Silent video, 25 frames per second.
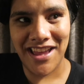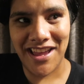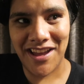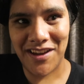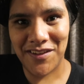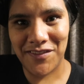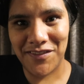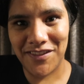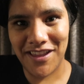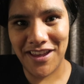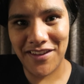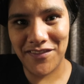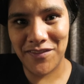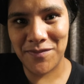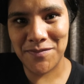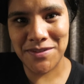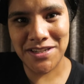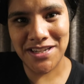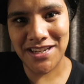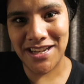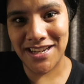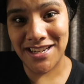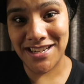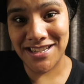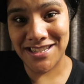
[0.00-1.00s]
Our flight from
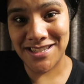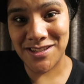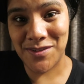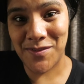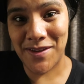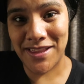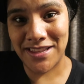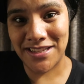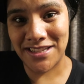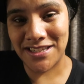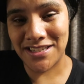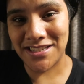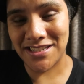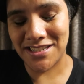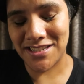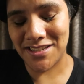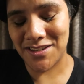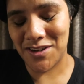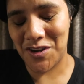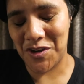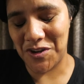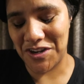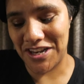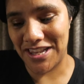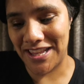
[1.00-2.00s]
Dunedin to Wellington
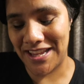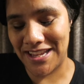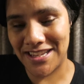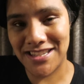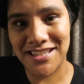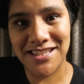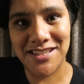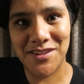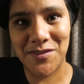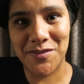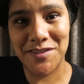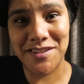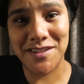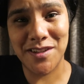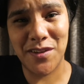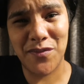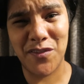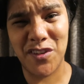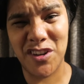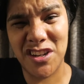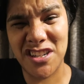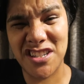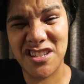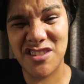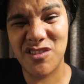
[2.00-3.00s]
couldn't land, so it was
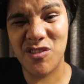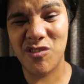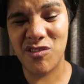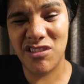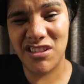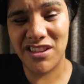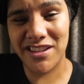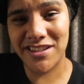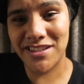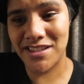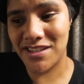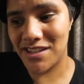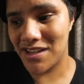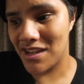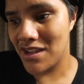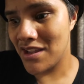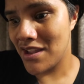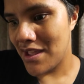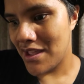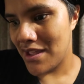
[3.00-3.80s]
diverted to Auckland.